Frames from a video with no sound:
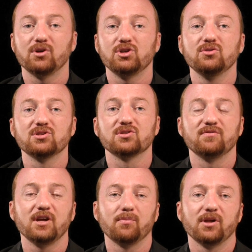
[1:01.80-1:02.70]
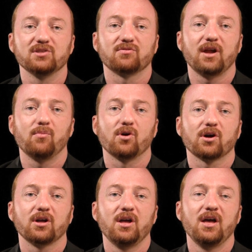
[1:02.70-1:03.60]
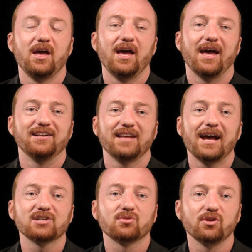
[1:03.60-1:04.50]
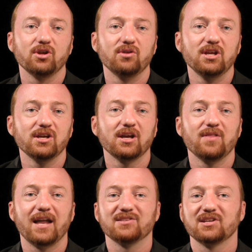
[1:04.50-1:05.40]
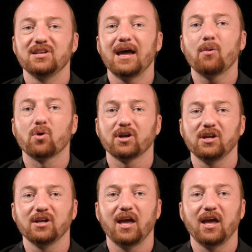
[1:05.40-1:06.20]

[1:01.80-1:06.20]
which uses the ViaPlace framework. And Tag's really unique in that it's a networking